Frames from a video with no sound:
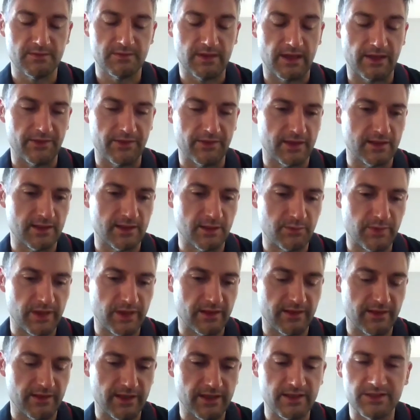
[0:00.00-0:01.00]
I think the
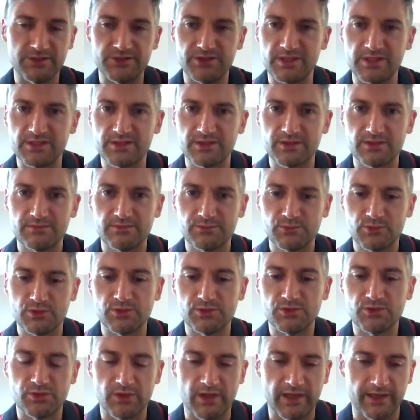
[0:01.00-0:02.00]
main thing is just
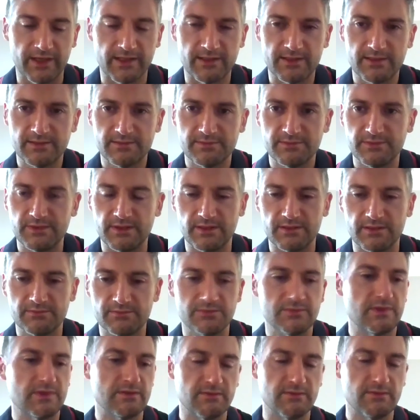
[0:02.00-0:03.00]
to try it.
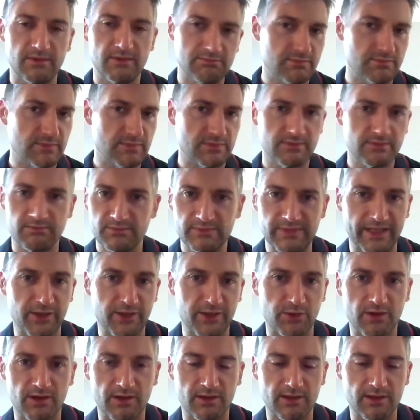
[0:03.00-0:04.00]

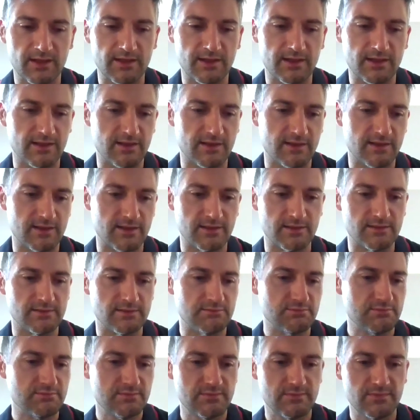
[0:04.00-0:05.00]
Take your
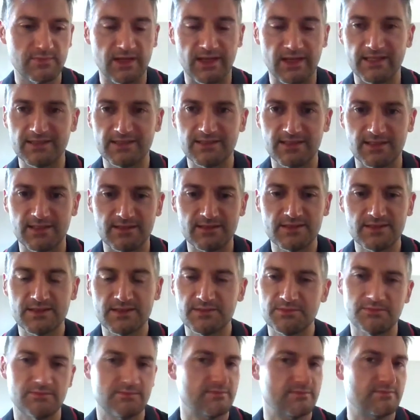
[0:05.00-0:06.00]

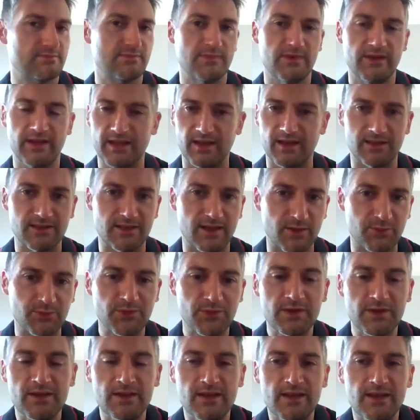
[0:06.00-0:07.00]
lessons and
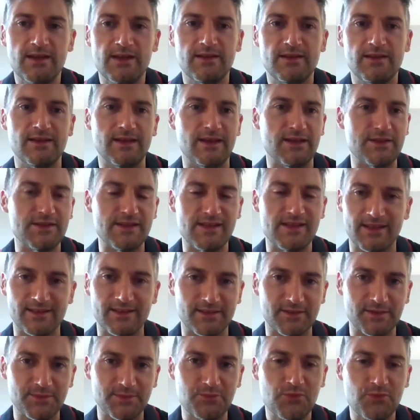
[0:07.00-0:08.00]
adapt in the
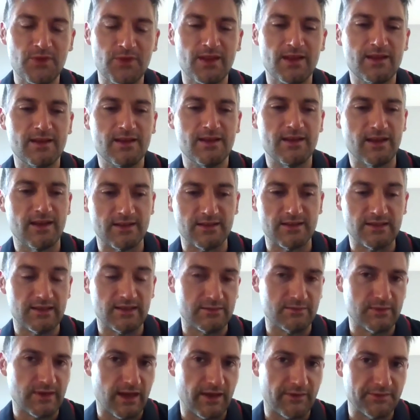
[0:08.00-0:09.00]
end.
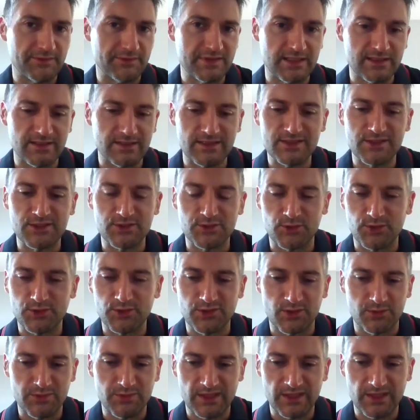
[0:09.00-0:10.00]
And I've seen this is
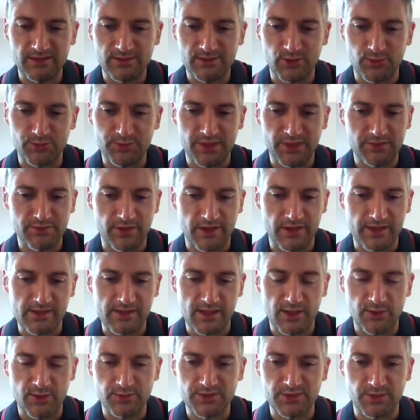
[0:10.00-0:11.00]
also a big topic right
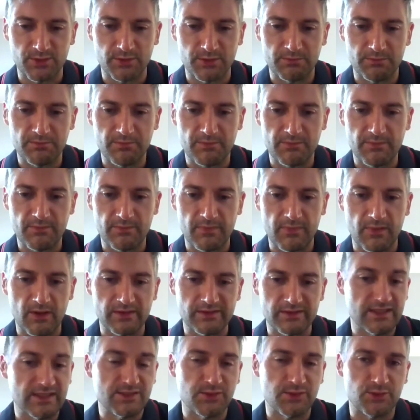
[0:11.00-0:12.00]
now. So
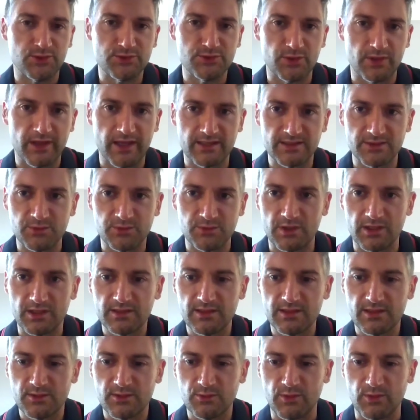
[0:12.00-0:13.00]
this also has
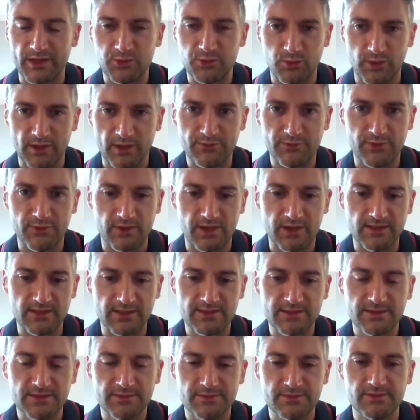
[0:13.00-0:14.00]
worked quite well for
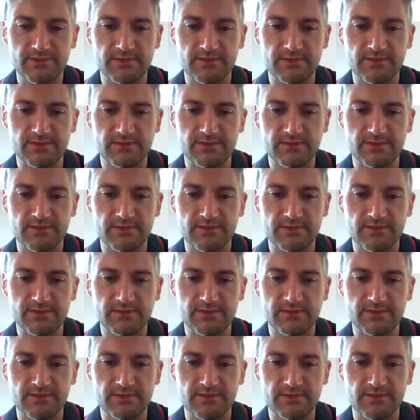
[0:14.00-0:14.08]
us.